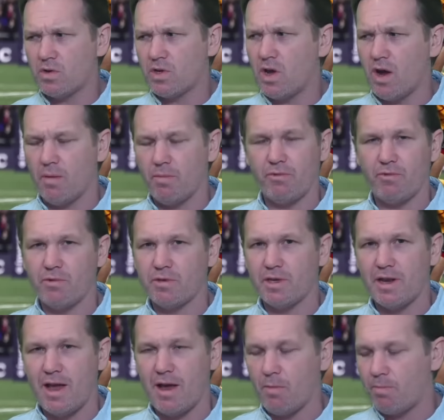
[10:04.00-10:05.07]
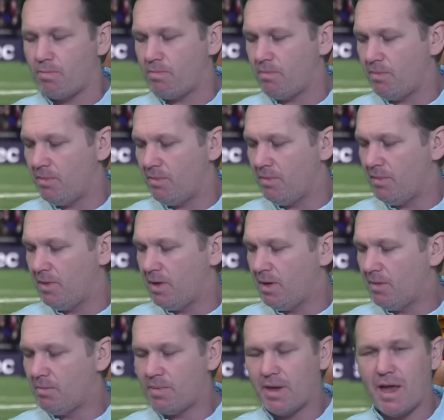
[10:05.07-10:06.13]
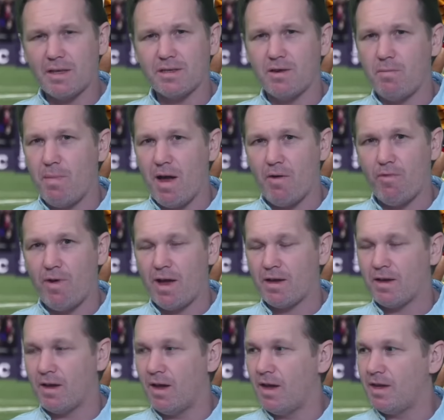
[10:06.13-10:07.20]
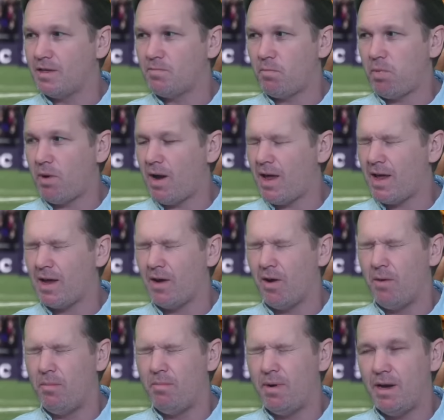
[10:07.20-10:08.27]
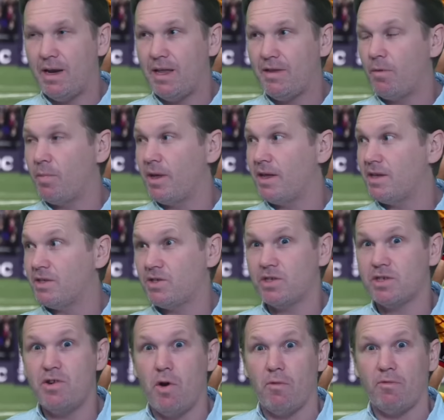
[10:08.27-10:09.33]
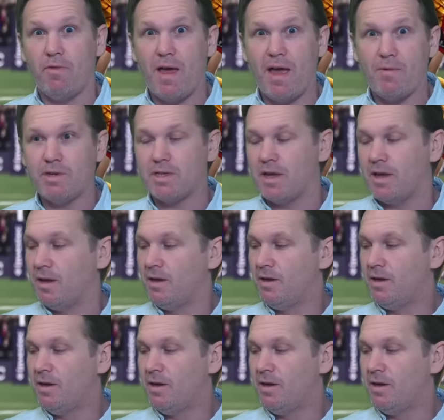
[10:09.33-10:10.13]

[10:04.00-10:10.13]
Cup through to now, Piatto Malvaca is playing unbelievably. And it's just not fair, is it?